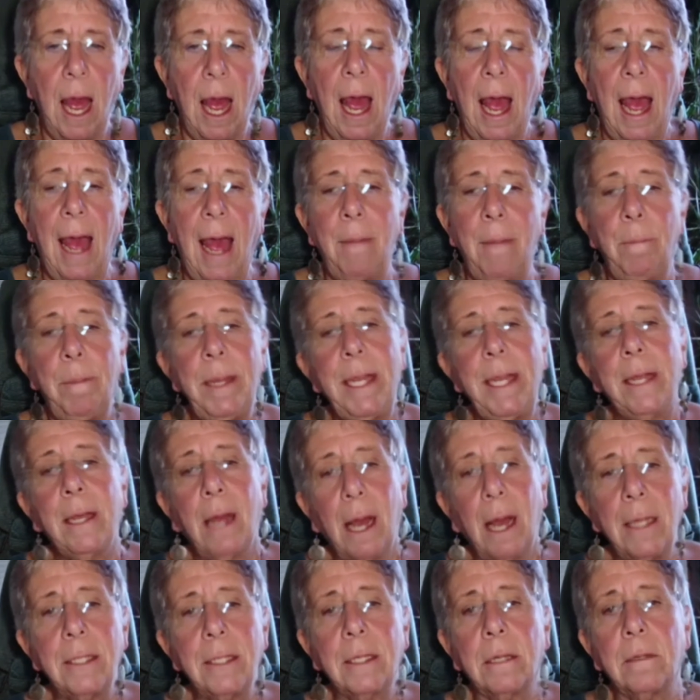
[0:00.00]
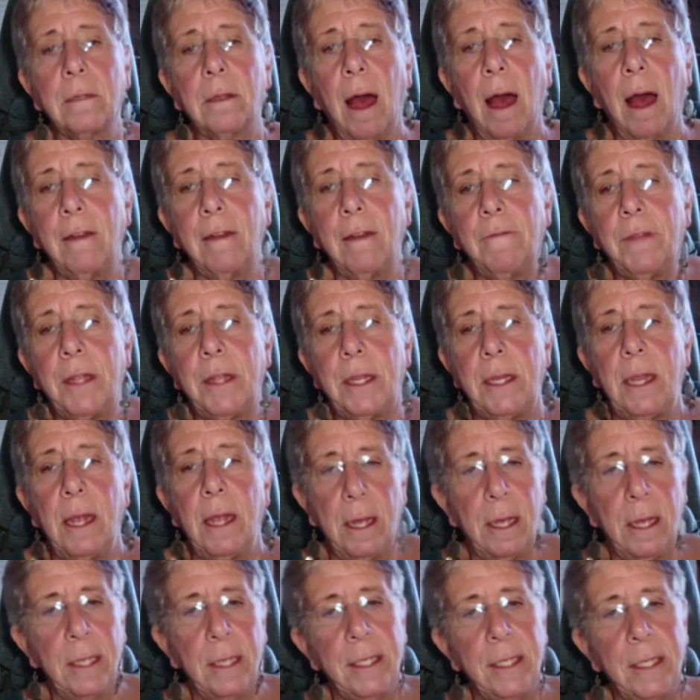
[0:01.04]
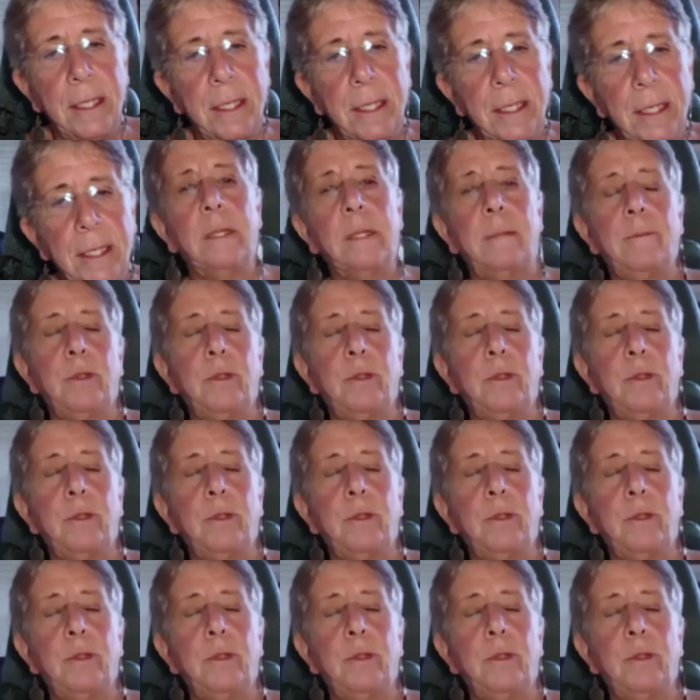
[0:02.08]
And because a lot of the symptoms